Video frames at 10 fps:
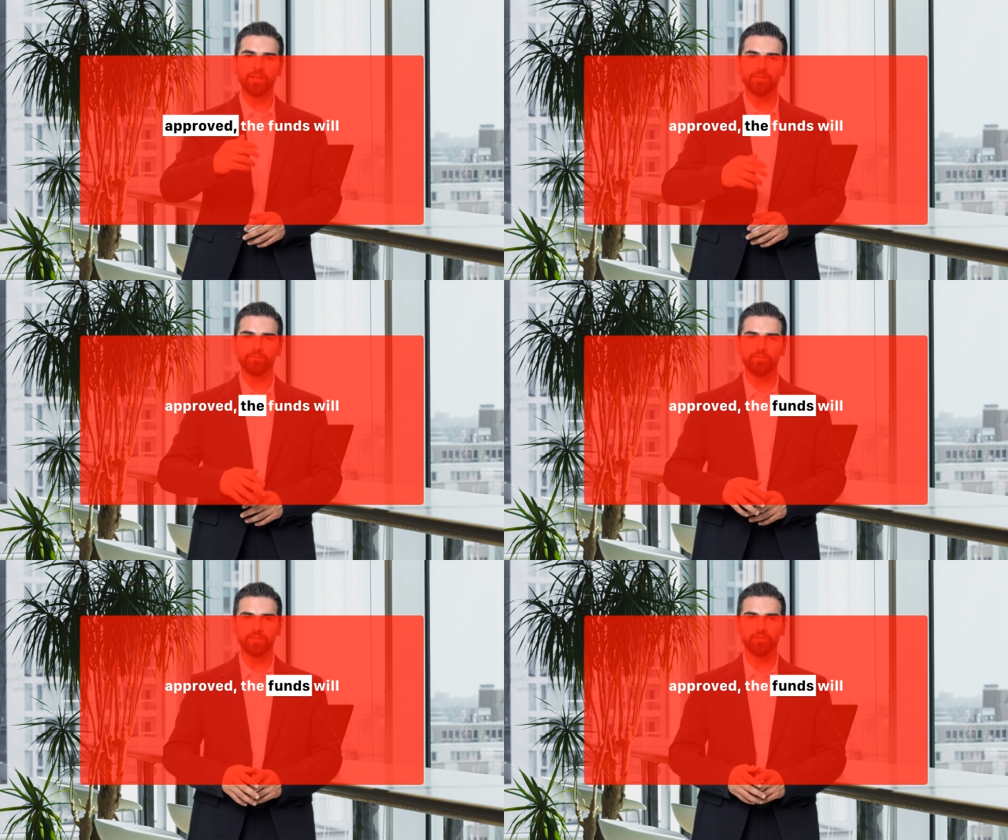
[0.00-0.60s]
the
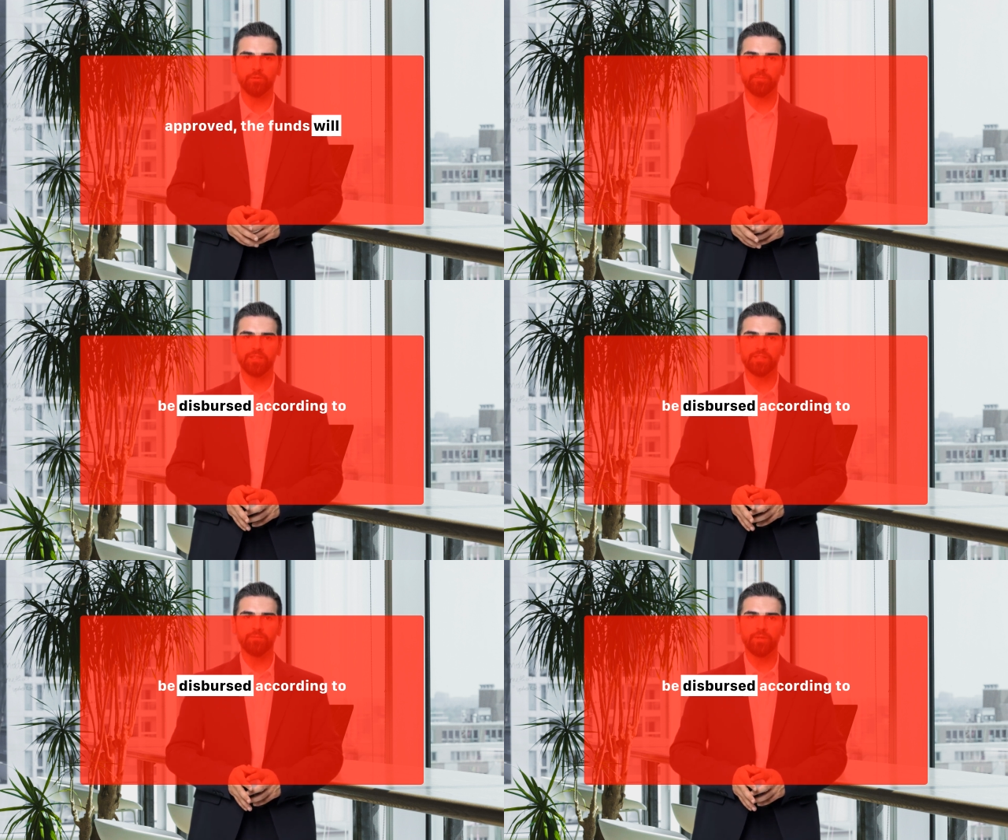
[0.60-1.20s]
funds will be
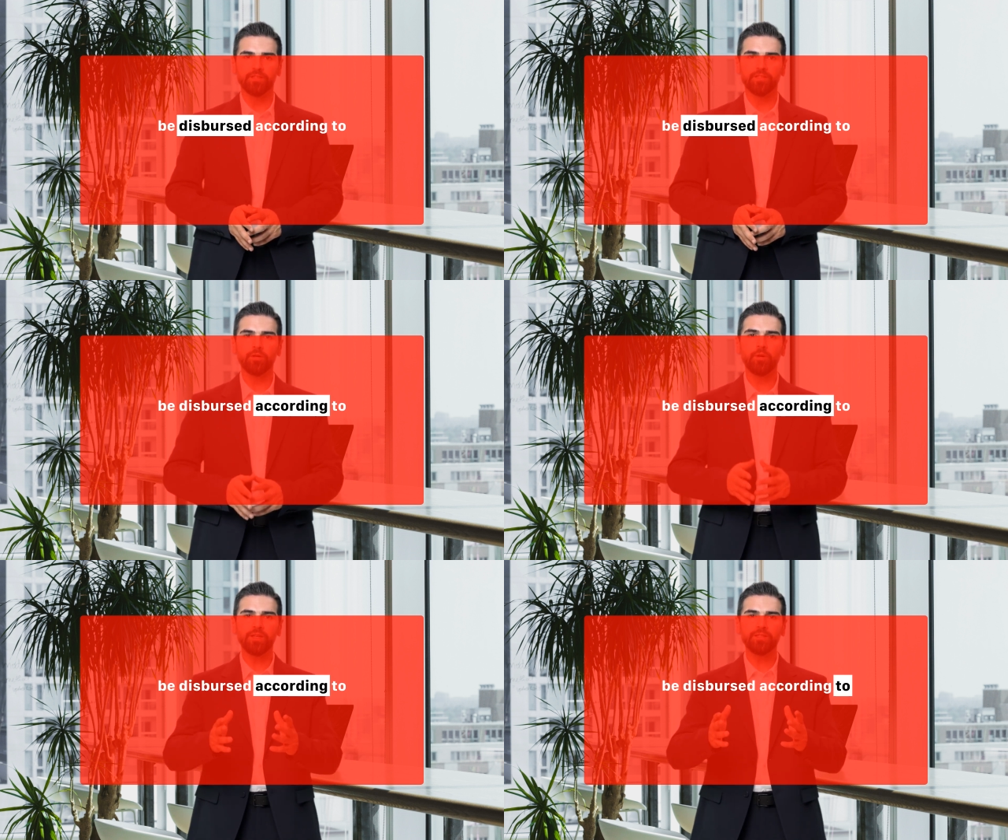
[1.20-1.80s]
dispersed
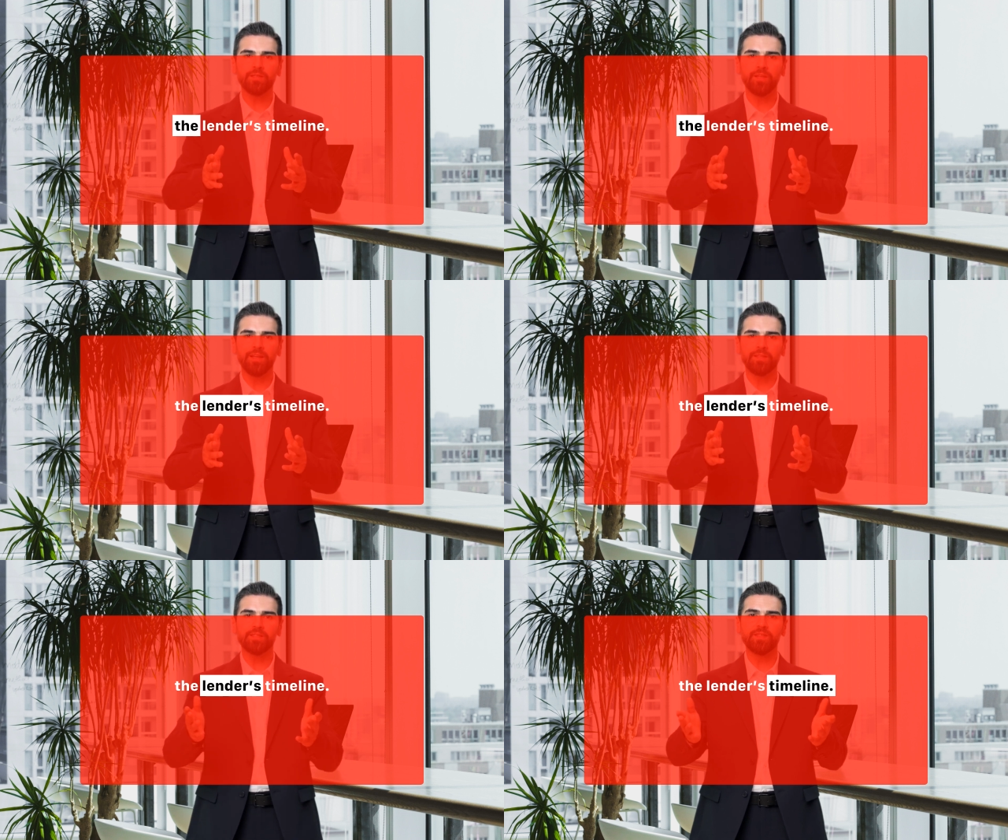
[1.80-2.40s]
according to the
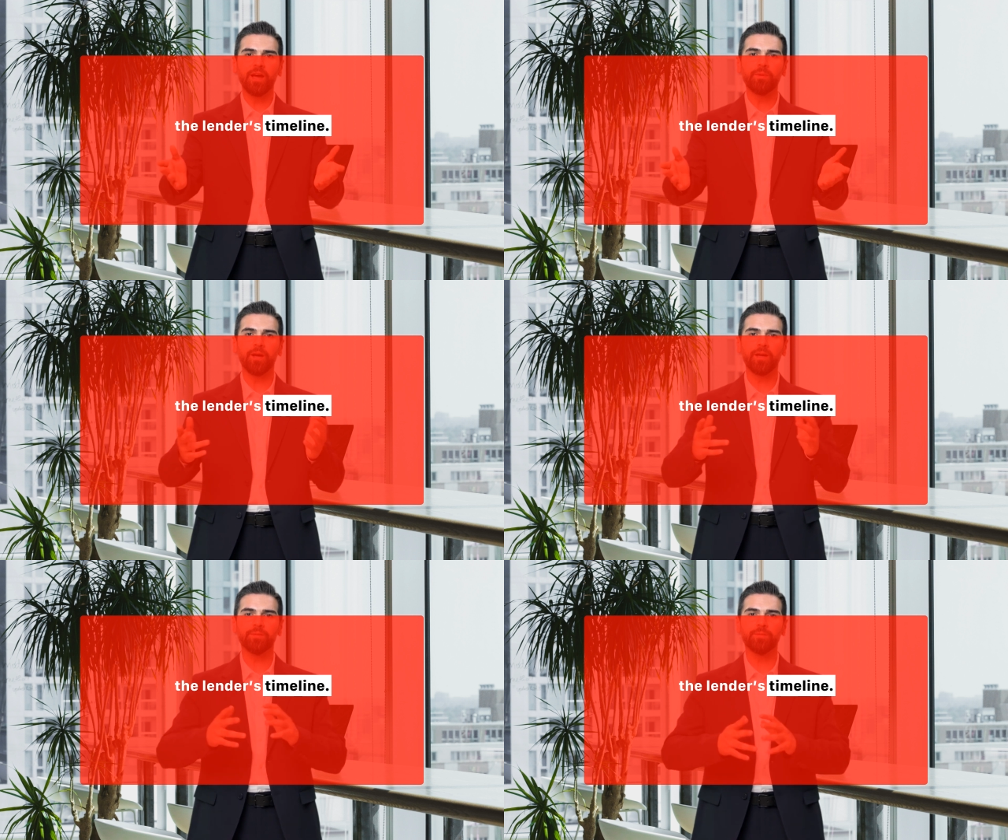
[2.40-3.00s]
lender's
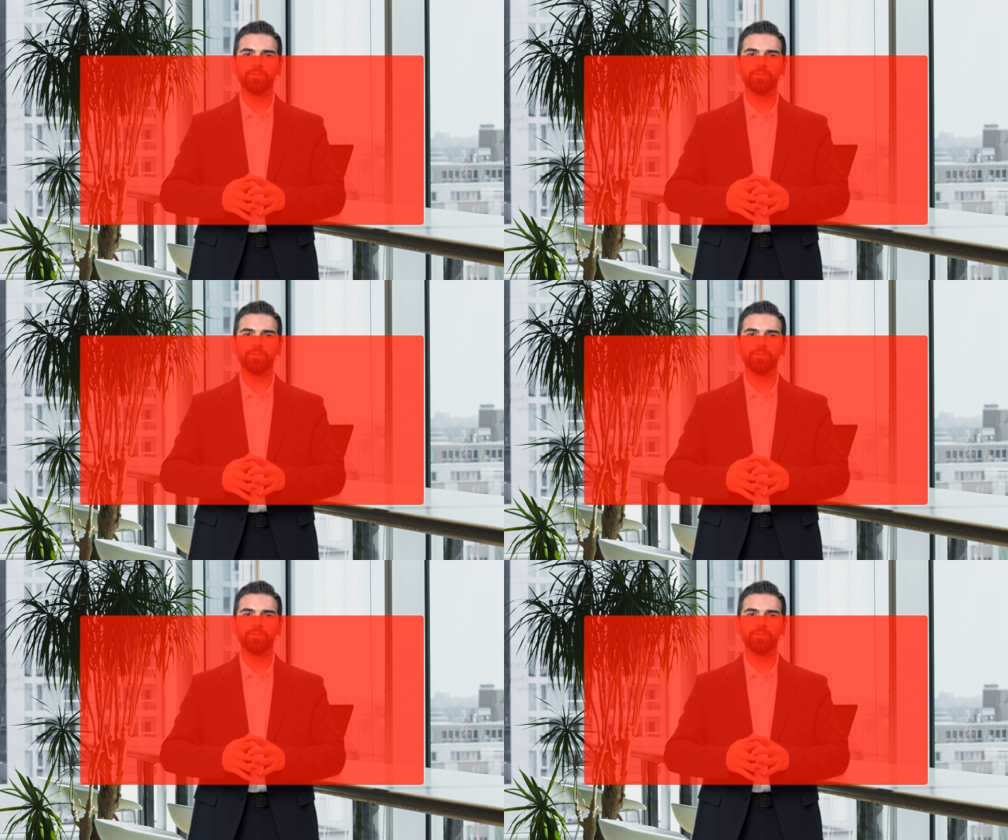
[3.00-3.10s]
timeline.